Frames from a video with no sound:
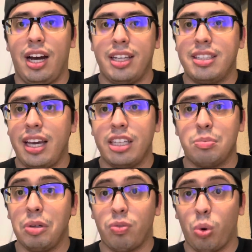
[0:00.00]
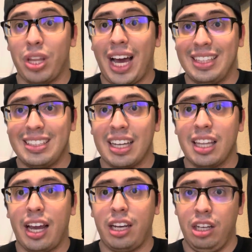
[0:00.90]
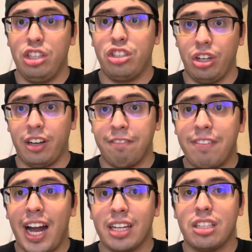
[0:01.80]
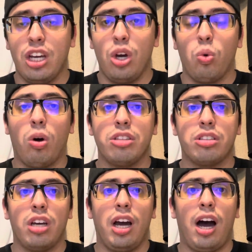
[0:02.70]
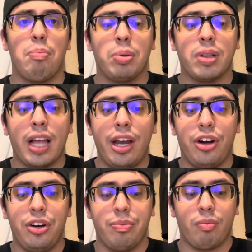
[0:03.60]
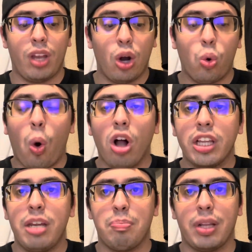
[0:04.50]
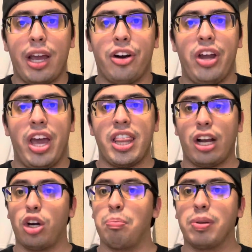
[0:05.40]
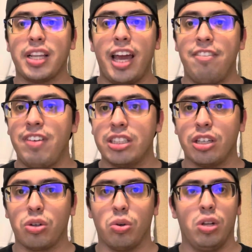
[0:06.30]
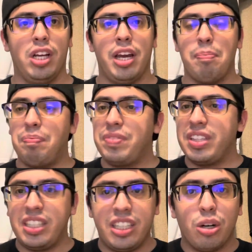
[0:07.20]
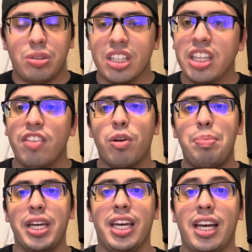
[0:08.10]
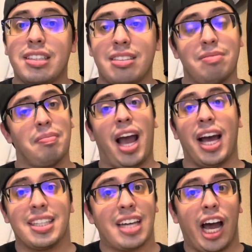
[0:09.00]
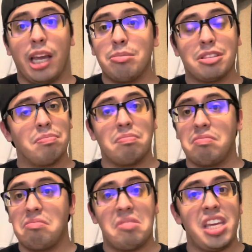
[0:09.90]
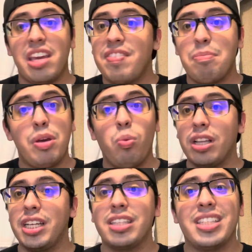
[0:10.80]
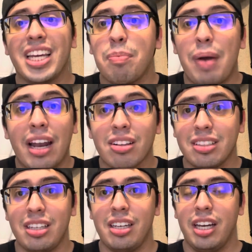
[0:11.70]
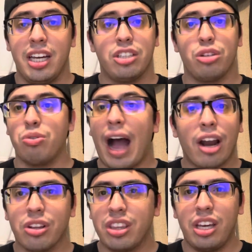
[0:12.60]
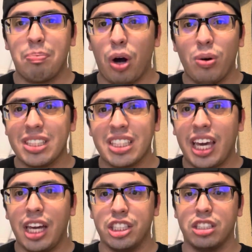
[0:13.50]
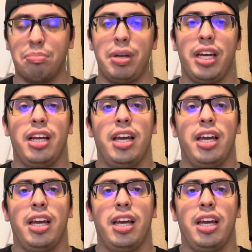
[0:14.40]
days before that deadline took effect was a quality player that could play physical, deliver big hits, at times even be willing to take a penalty to rattle the opponent's cages a bit,